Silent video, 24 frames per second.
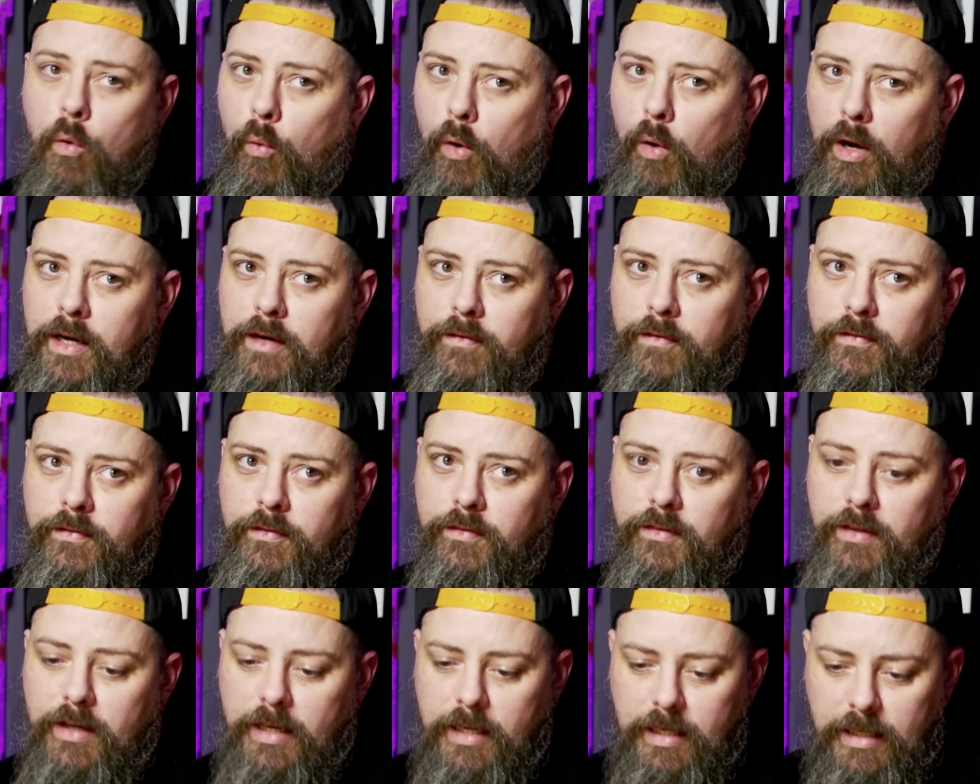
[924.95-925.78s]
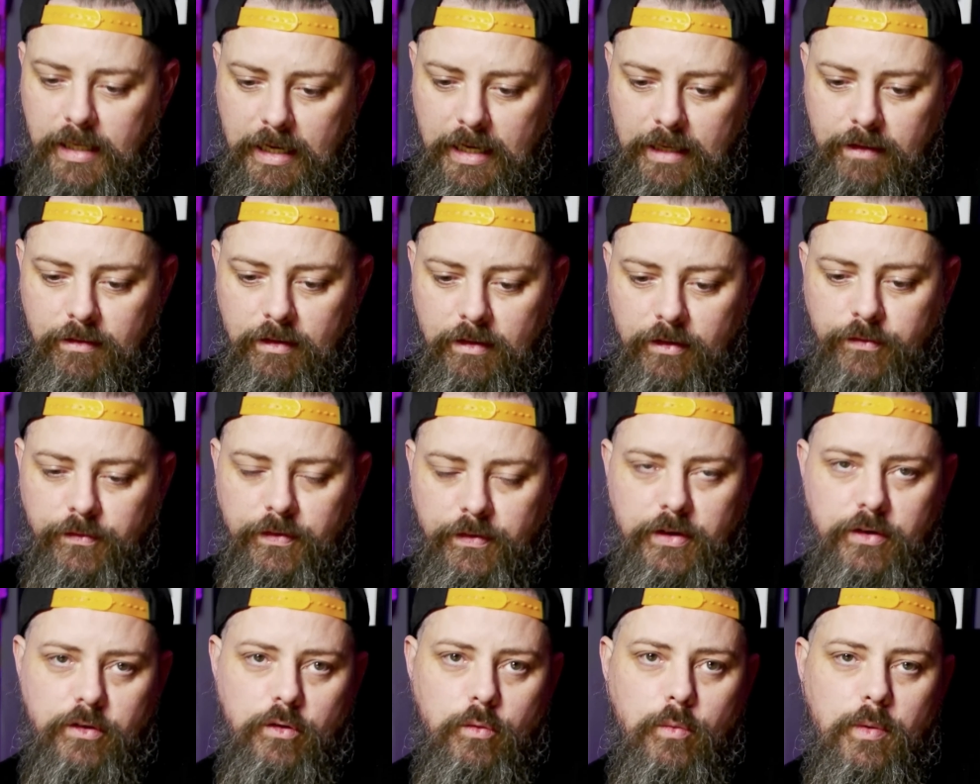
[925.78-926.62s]
Why haven't they, in this
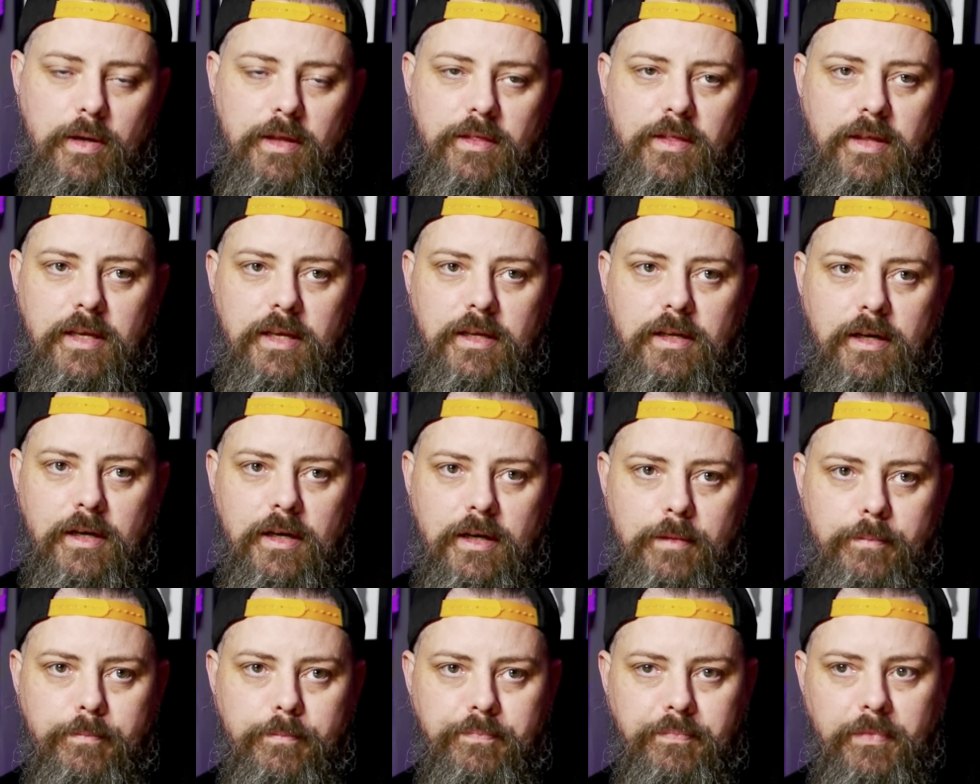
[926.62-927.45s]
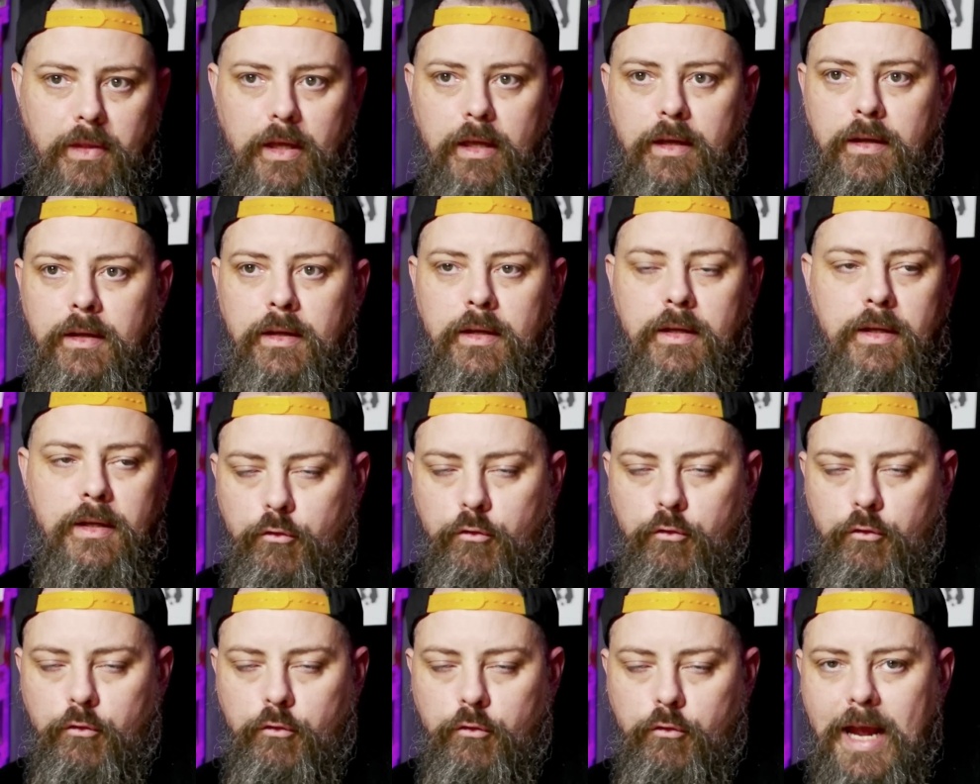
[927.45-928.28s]
video where they're
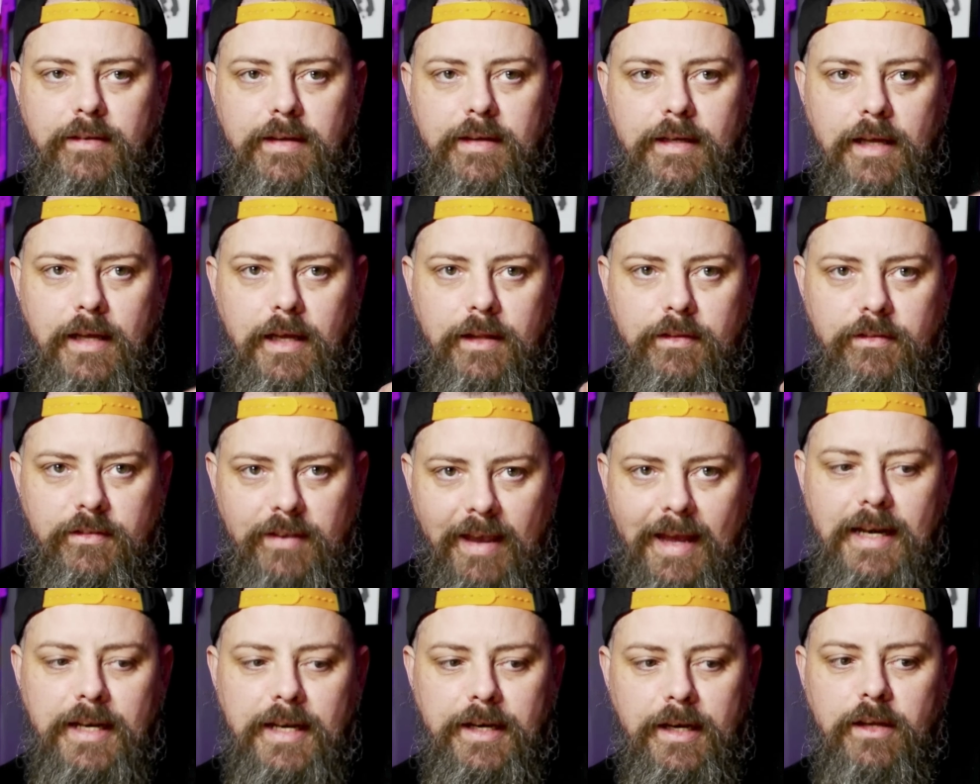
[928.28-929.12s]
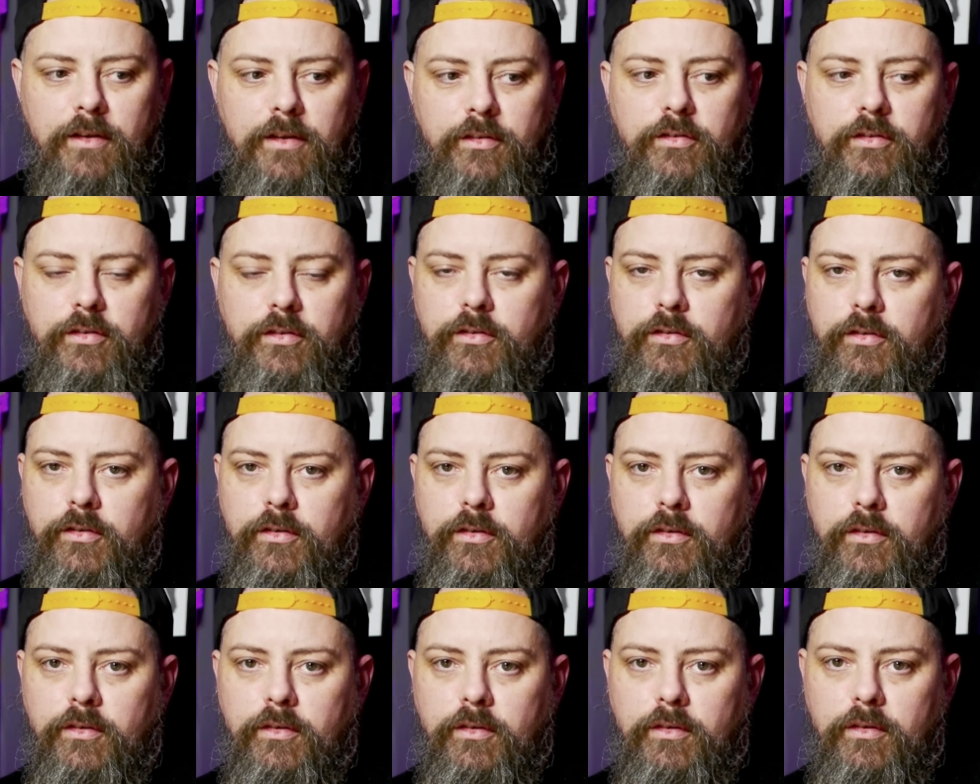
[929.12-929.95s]
reacting and telling
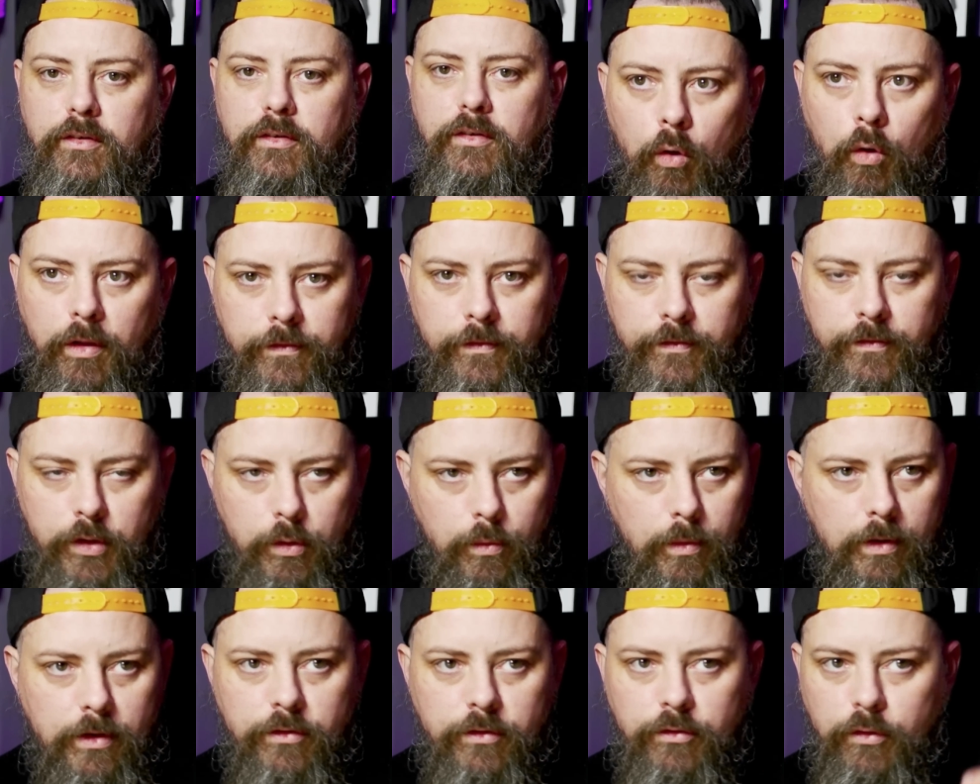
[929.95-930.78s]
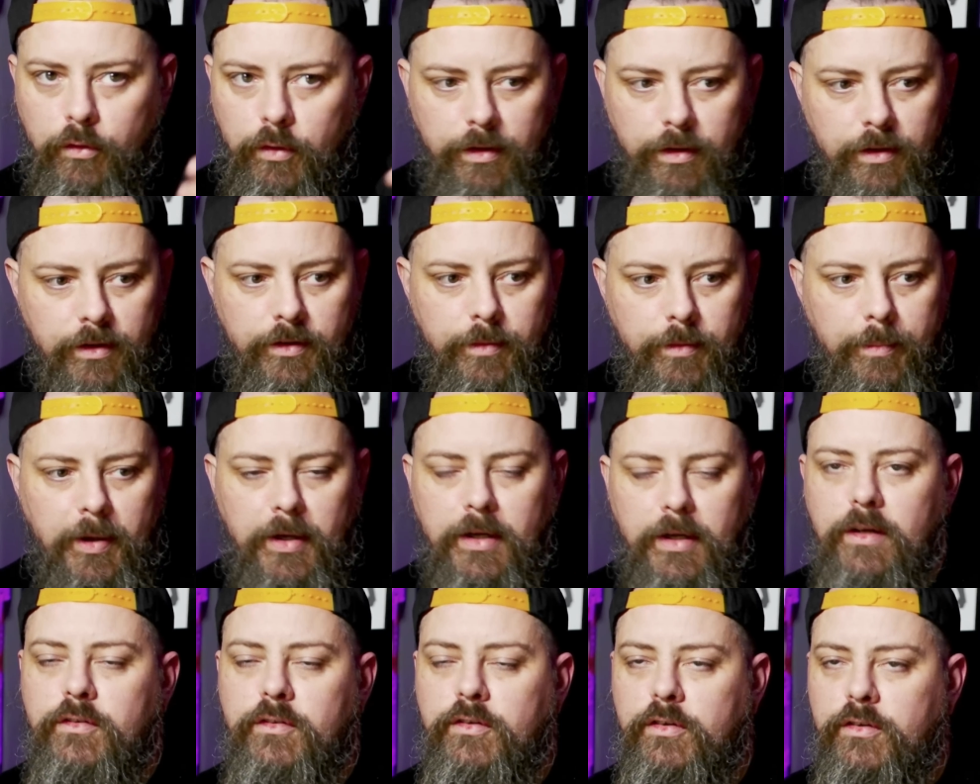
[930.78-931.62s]
us, all of the viewers, all of the
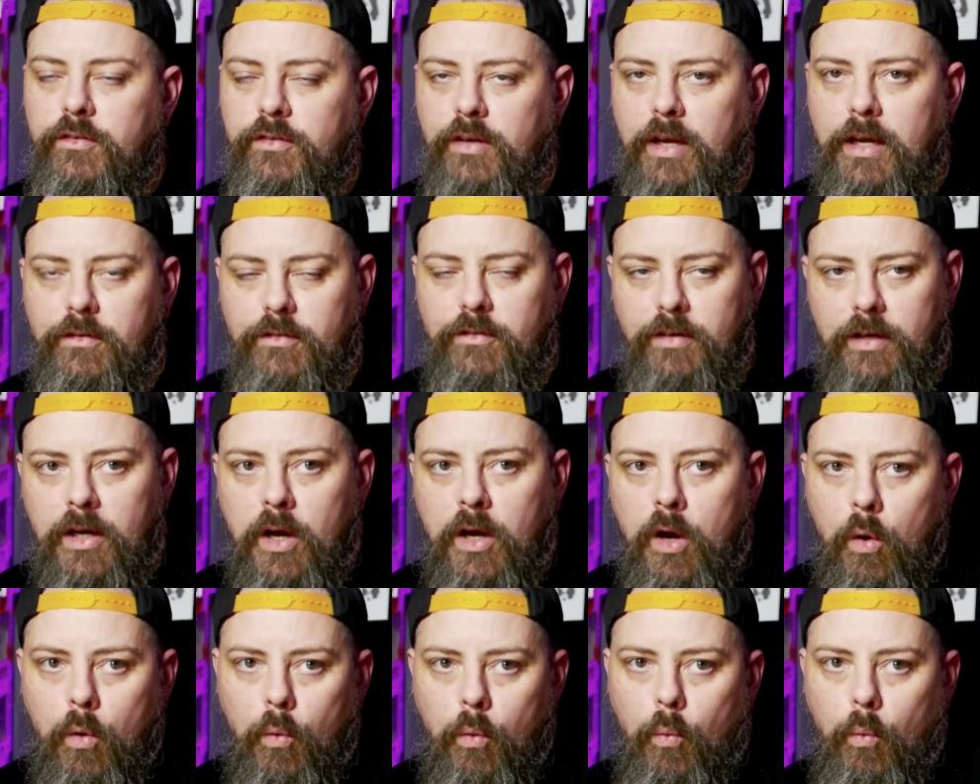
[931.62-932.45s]
debunkers, etc.,